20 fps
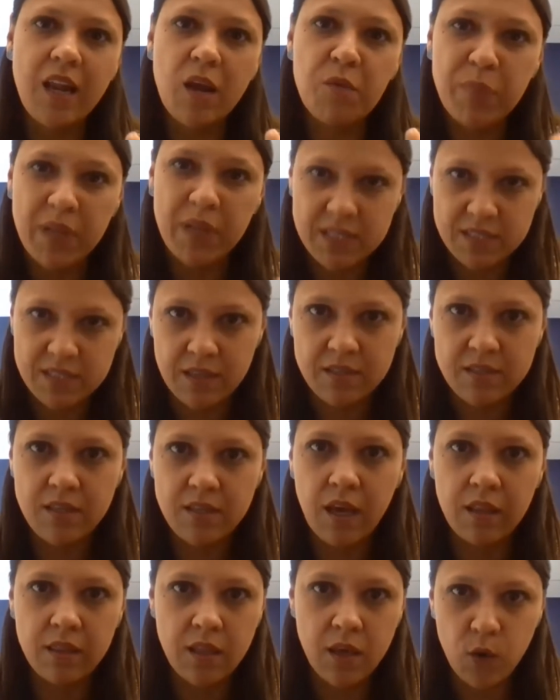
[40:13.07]
indirect
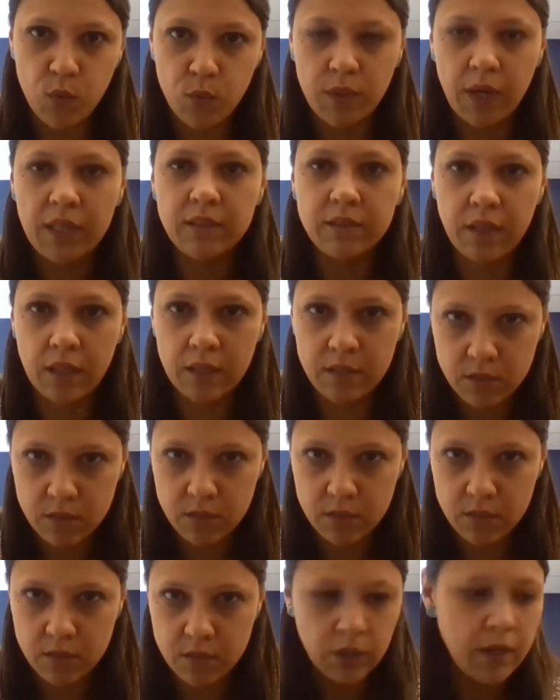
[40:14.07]
discrimination, the
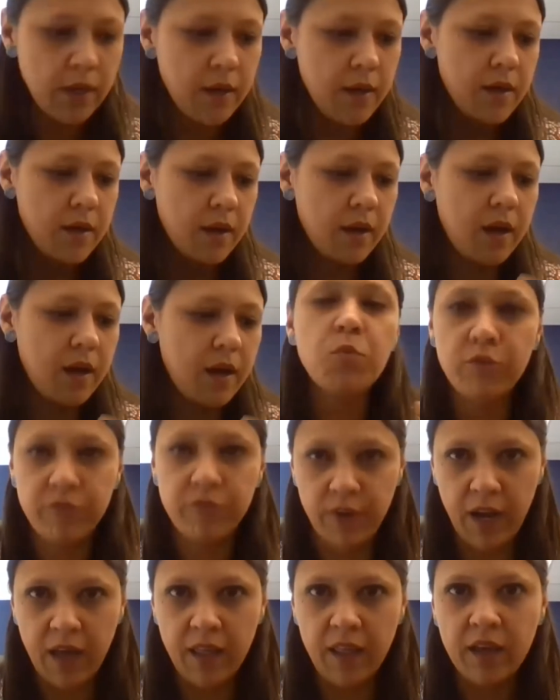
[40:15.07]
emphasis is the
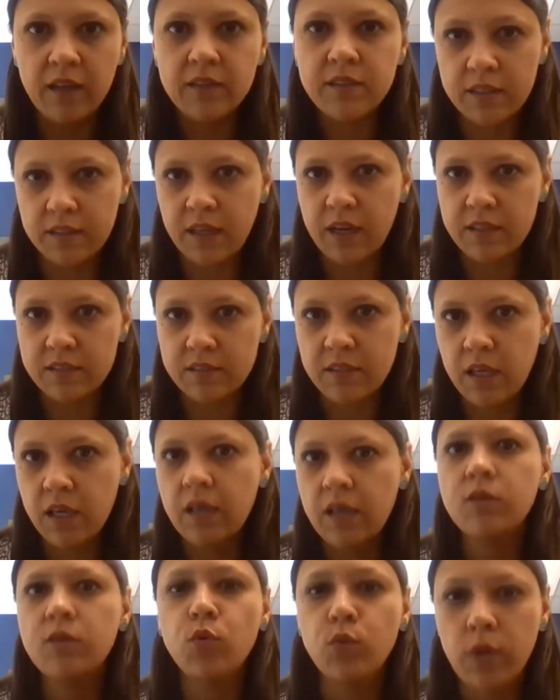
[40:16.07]
presence
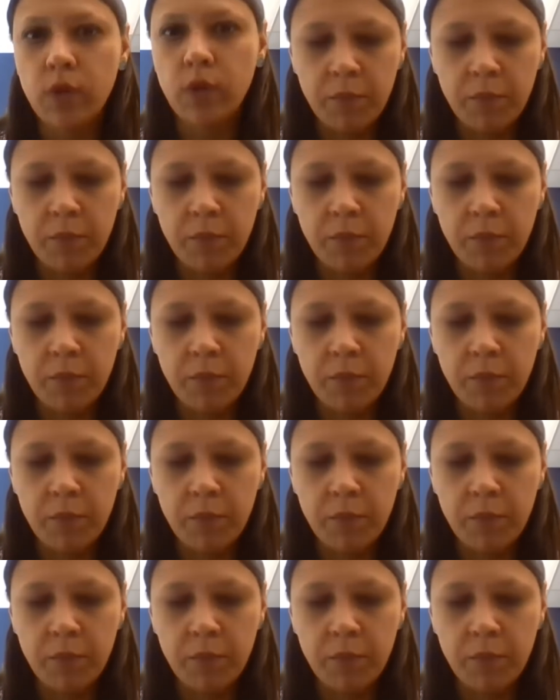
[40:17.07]
of